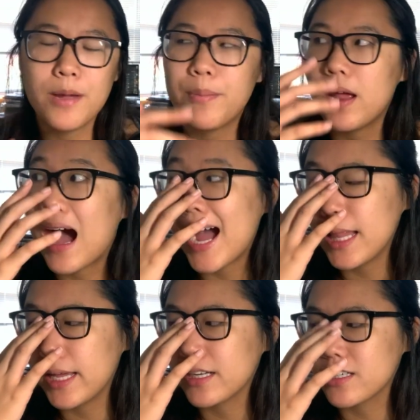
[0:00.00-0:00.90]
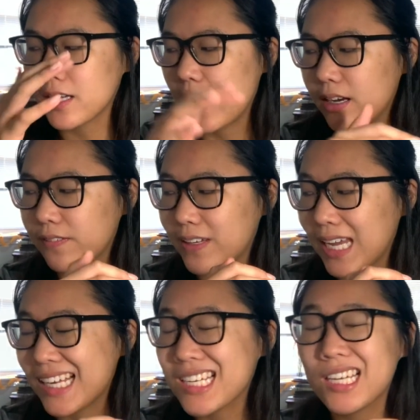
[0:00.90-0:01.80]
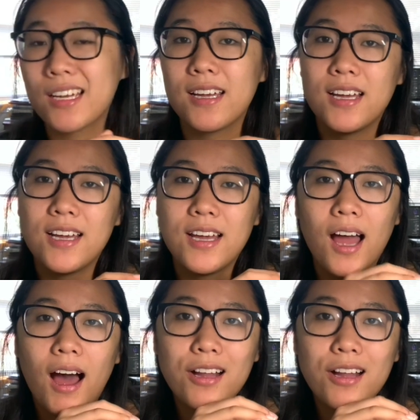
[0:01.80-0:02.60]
But I like to kind of get a